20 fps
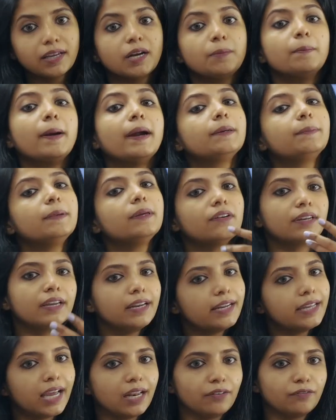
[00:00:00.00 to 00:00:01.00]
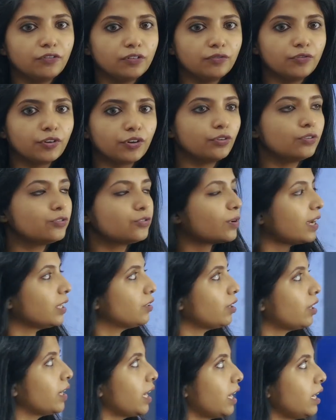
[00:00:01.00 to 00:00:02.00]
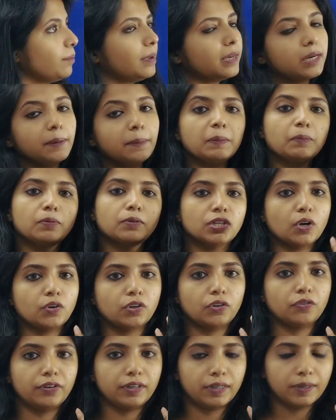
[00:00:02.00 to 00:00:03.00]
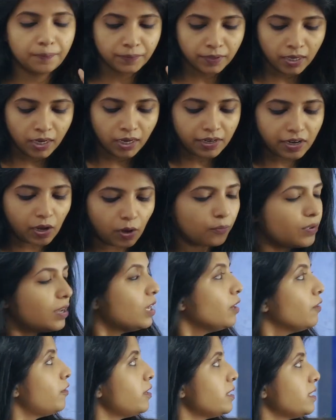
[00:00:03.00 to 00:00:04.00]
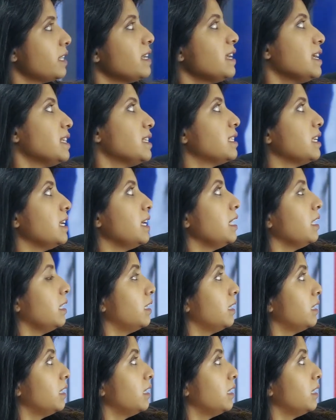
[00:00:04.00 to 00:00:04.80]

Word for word: that might be really helpful for you so I thought I'll make a PPT out of it. Now for CSE